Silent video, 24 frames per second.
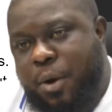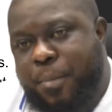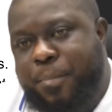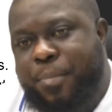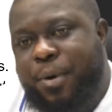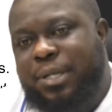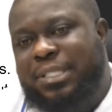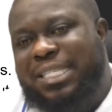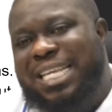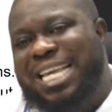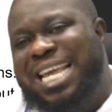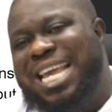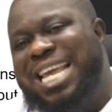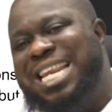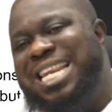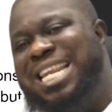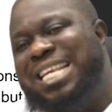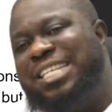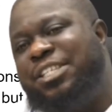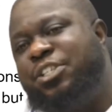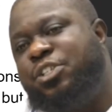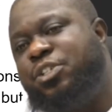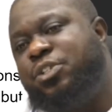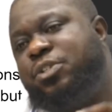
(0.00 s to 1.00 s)
But in
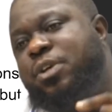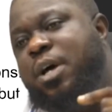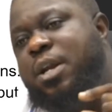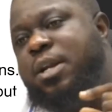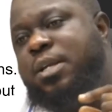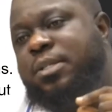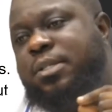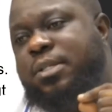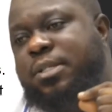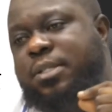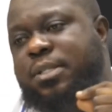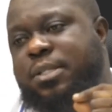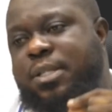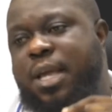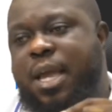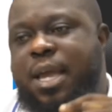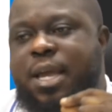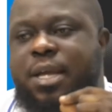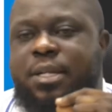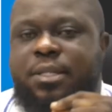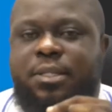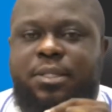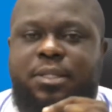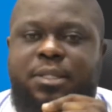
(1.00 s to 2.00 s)
a solid
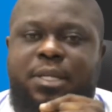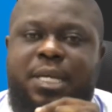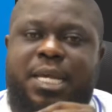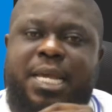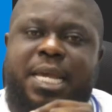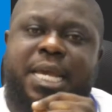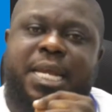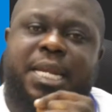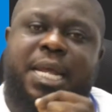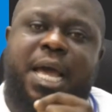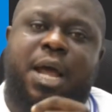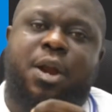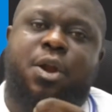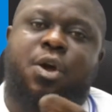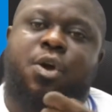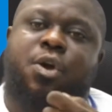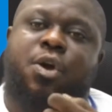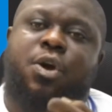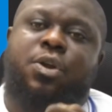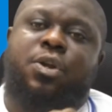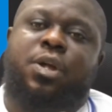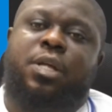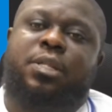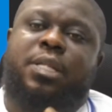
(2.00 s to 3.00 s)
state, it cannot
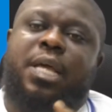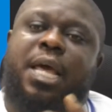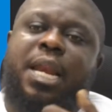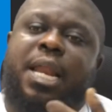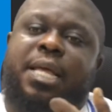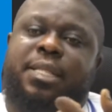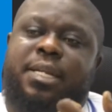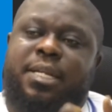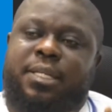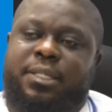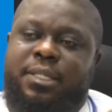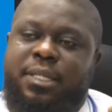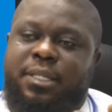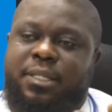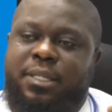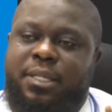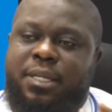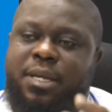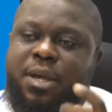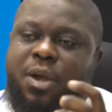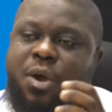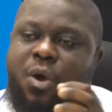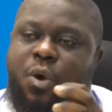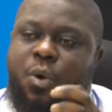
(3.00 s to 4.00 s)
conduct electricity.